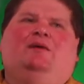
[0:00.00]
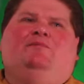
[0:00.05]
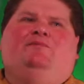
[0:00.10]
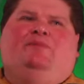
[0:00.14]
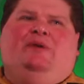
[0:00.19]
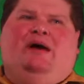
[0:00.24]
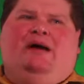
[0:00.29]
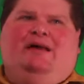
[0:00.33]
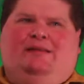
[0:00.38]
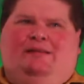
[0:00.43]

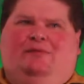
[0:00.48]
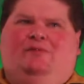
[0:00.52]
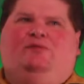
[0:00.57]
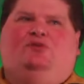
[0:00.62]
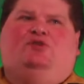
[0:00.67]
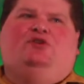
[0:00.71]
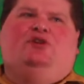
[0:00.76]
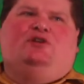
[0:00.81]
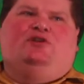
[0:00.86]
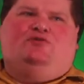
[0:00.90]
But
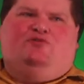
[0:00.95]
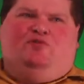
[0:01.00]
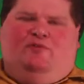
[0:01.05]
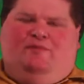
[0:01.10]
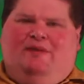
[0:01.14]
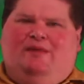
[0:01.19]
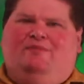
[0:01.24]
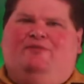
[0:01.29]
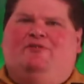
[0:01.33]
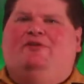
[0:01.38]
just
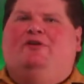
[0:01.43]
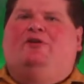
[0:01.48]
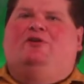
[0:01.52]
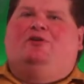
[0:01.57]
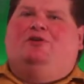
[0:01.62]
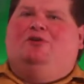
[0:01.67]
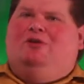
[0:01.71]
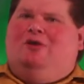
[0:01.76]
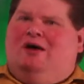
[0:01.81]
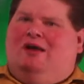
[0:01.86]
remember, there are
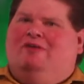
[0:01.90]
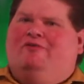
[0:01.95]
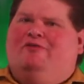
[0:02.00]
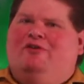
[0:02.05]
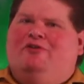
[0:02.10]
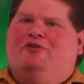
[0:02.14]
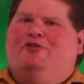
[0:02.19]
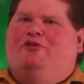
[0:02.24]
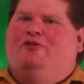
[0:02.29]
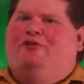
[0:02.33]
a lot of
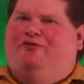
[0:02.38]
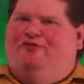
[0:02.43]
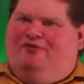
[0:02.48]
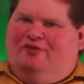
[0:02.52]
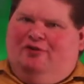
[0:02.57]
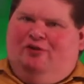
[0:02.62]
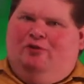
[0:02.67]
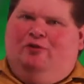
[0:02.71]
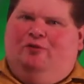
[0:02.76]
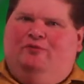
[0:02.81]
other good
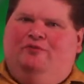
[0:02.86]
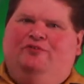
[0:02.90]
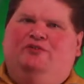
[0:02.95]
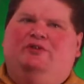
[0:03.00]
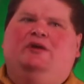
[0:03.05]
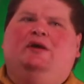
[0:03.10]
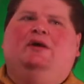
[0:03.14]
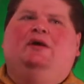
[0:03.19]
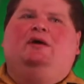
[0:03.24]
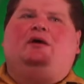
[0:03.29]

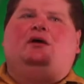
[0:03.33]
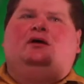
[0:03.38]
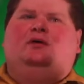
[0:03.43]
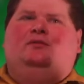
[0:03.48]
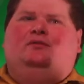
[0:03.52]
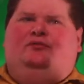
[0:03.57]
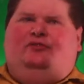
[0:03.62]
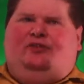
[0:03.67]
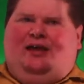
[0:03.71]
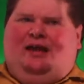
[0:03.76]
films
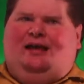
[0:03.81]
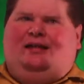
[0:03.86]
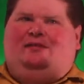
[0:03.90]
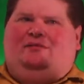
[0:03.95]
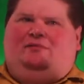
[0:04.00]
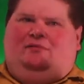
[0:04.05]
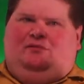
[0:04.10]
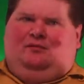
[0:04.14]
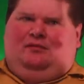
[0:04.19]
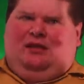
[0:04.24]

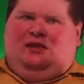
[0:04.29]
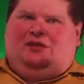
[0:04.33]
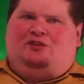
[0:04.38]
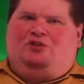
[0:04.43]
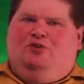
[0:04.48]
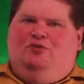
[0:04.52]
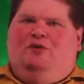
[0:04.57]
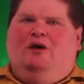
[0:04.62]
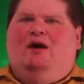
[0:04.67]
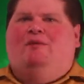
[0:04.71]
that
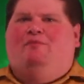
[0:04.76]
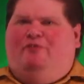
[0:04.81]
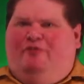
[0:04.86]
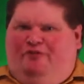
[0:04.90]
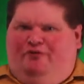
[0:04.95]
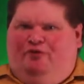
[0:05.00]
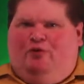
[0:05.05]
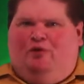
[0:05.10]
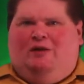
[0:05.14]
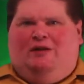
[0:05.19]
do come
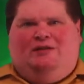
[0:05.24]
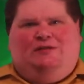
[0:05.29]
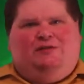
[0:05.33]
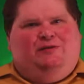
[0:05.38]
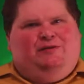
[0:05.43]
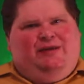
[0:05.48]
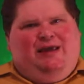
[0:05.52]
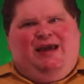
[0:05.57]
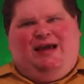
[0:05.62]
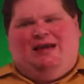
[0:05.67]
before it. So
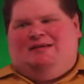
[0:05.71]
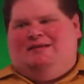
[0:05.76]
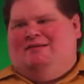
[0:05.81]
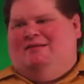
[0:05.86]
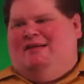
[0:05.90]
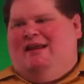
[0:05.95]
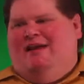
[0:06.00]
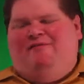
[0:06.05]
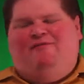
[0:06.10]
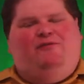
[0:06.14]
yes,
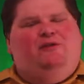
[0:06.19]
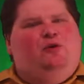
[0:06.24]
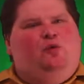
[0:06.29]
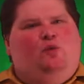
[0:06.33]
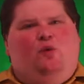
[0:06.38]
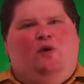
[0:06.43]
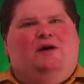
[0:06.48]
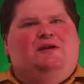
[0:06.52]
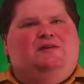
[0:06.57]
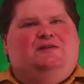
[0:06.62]
definitely
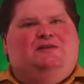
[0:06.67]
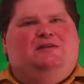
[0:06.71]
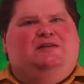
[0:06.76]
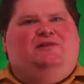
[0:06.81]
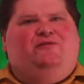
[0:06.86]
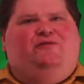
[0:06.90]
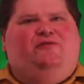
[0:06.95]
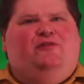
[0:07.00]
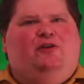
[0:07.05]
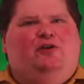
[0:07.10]
watch
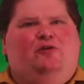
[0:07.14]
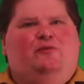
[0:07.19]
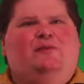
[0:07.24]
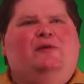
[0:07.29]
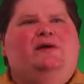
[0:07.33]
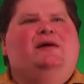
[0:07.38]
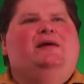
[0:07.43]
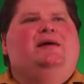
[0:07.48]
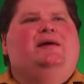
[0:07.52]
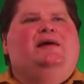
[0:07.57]
this
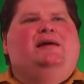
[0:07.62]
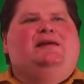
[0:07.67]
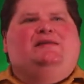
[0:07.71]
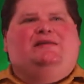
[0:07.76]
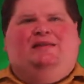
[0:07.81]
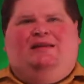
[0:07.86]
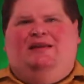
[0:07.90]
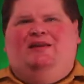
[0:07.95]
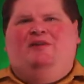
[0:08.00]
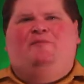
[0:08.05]
film. It's
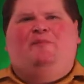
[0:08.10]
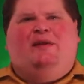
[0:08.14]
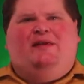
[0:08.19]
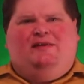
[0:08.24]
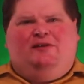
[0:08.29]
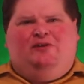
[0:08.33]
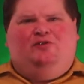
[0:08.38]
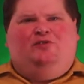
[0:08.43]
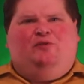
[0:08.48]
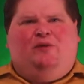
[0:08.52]
an
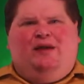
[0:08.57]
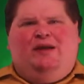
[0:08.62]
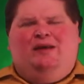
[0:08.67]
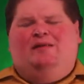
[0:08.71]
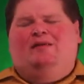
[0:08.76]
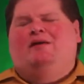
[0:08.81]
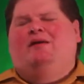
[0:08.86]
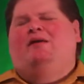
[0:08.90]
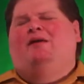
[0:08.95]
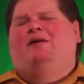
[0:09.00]
independent
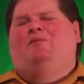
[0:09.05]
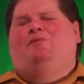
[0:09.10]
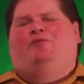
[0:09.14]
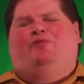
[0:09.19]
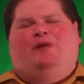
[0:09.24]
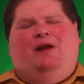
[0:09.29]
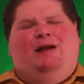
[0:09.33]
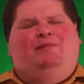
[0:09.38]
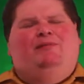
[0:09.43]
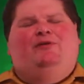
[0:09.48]
great,
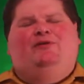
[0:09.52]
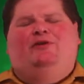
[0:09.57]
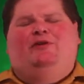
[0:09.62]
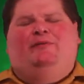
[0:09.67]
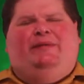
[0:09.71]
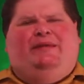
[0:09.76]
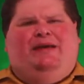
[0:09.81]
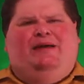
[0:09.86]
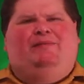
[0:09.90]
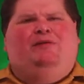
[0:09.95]
probably going to
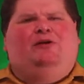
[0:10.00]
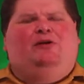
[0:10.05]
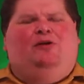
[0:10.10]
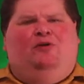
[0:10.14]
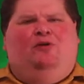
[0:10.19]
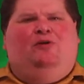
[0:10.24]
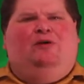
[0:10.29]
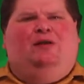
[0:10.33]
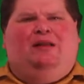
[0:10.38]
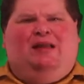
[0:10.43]
become a
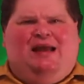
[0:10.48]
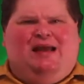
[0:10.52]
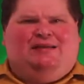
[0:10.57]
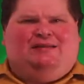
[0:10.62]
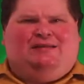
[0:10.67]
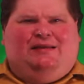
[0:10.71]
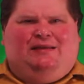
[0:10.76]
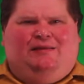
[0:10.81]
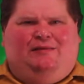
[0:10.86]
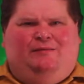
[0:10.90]
cult
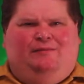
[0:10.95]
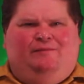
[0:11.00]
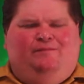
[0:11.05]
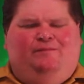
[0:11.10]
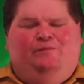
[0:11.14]
classic.